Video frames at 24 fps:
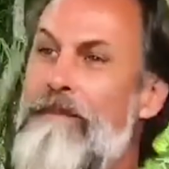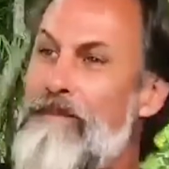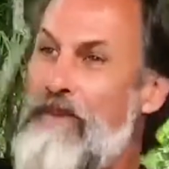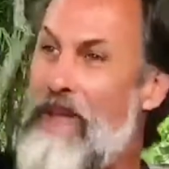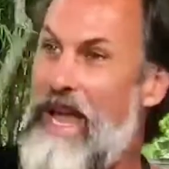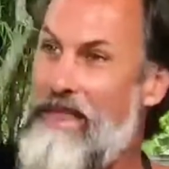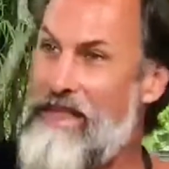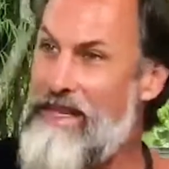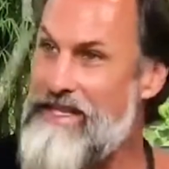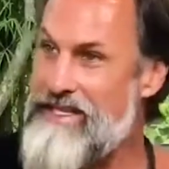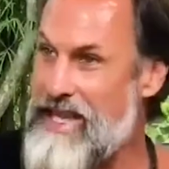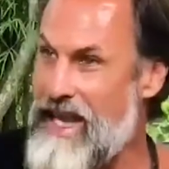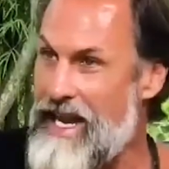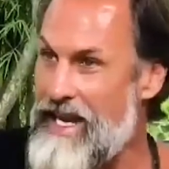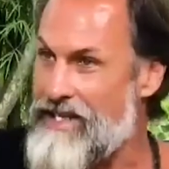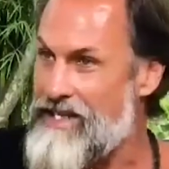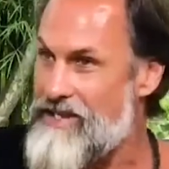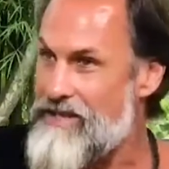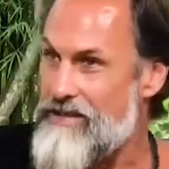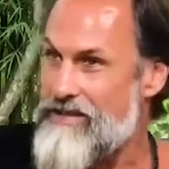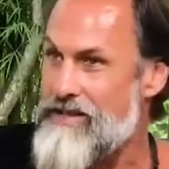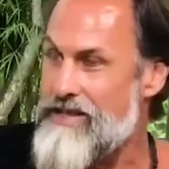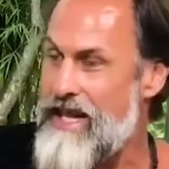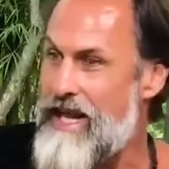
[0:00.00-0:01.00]
And this
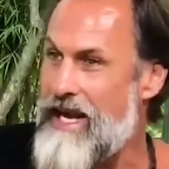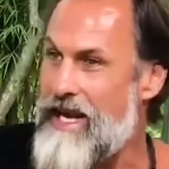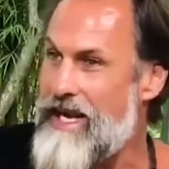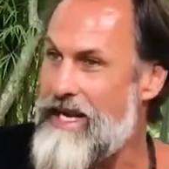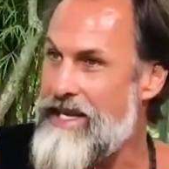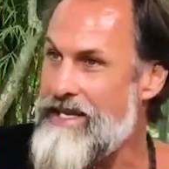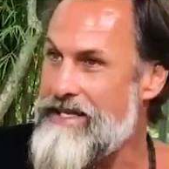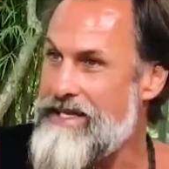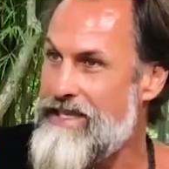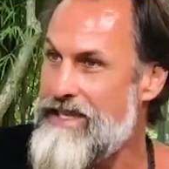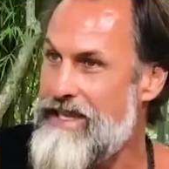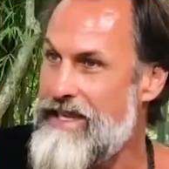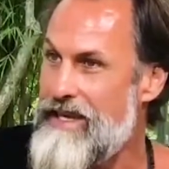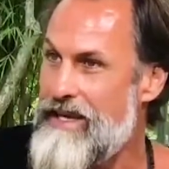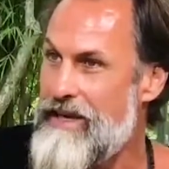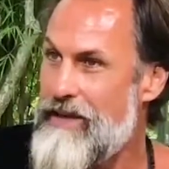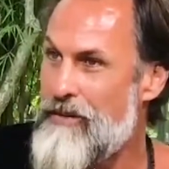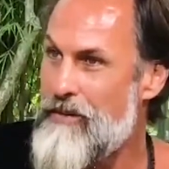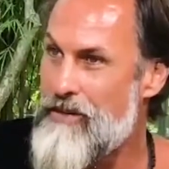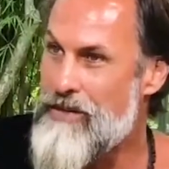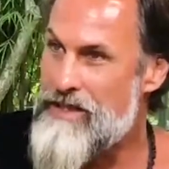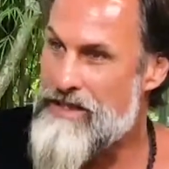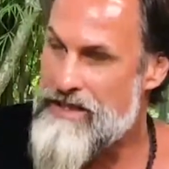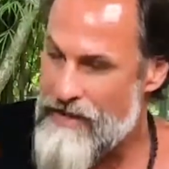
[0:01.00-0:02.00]
exercise
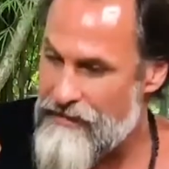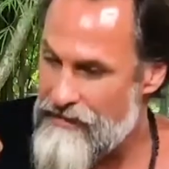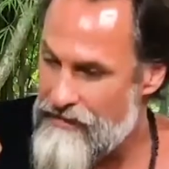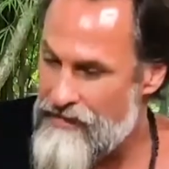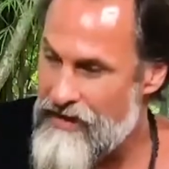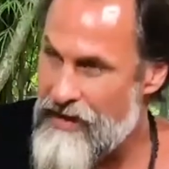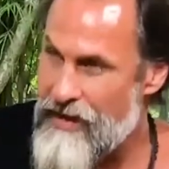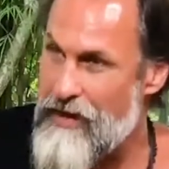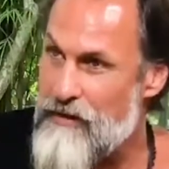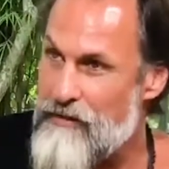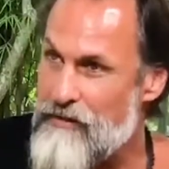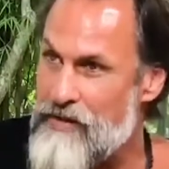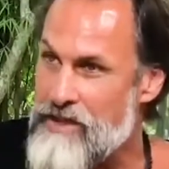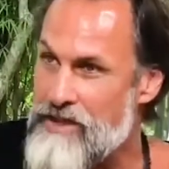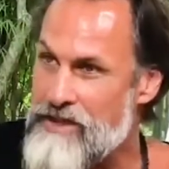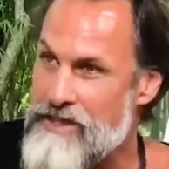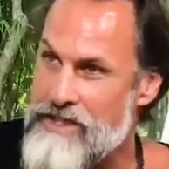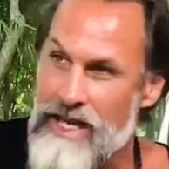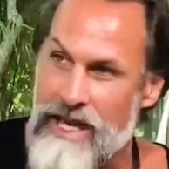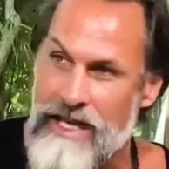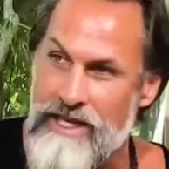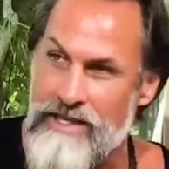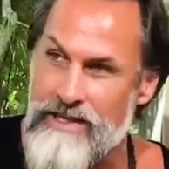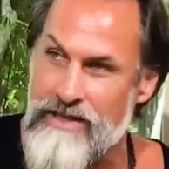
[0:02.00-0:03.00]
was the very first
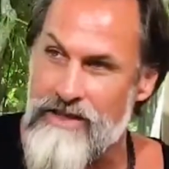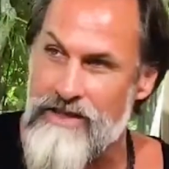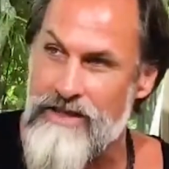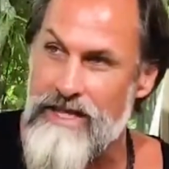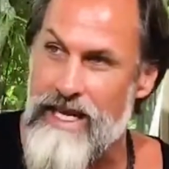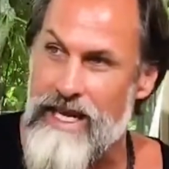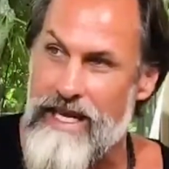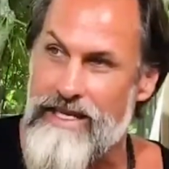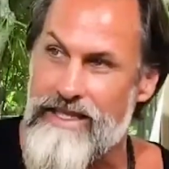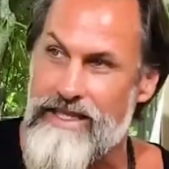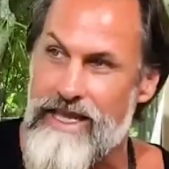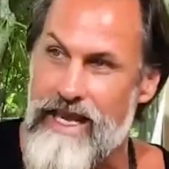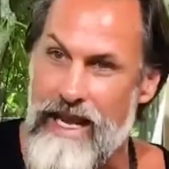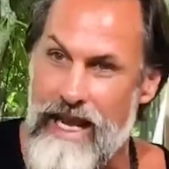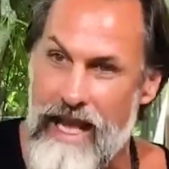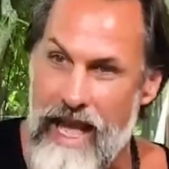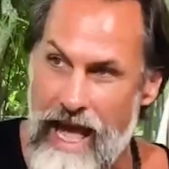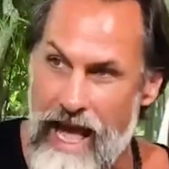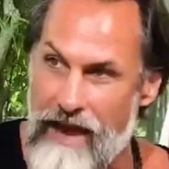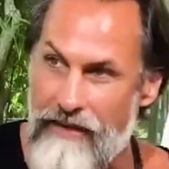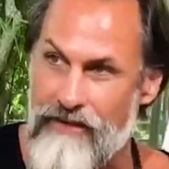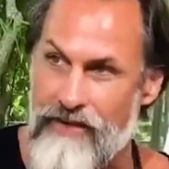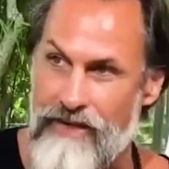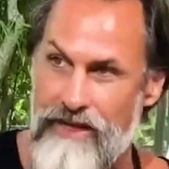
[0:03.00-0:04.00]
exercise that I
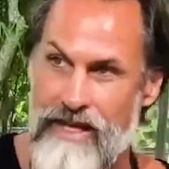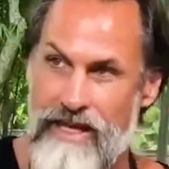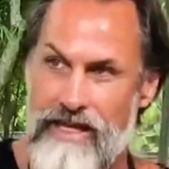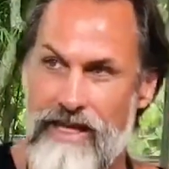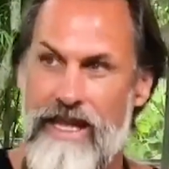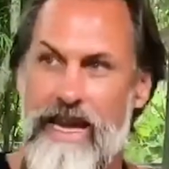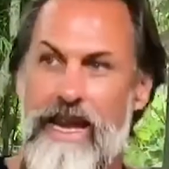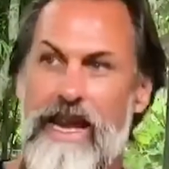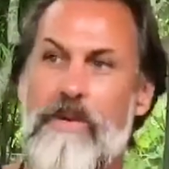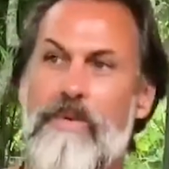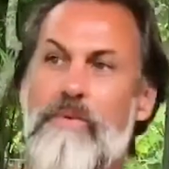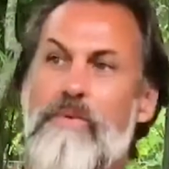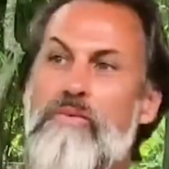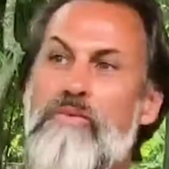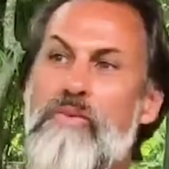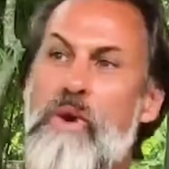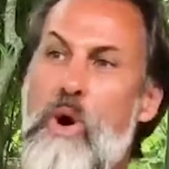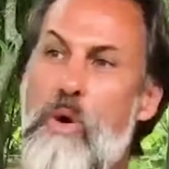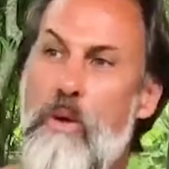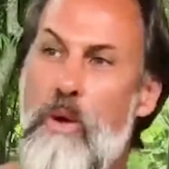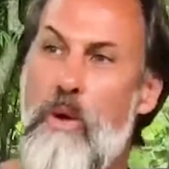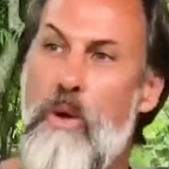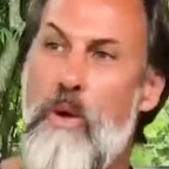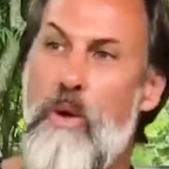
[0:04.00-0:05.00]
ever did, that I
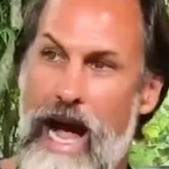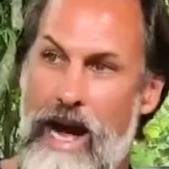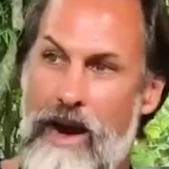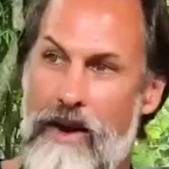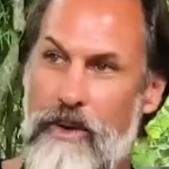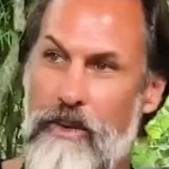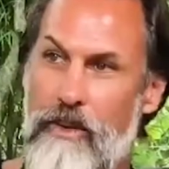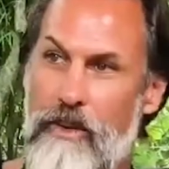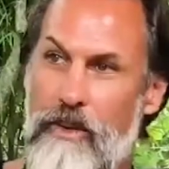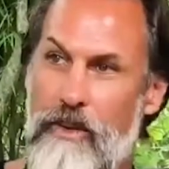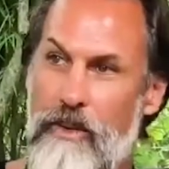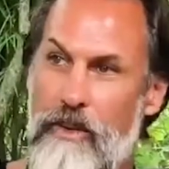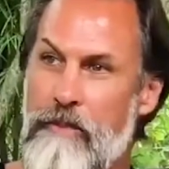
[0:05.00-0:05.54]
wrote out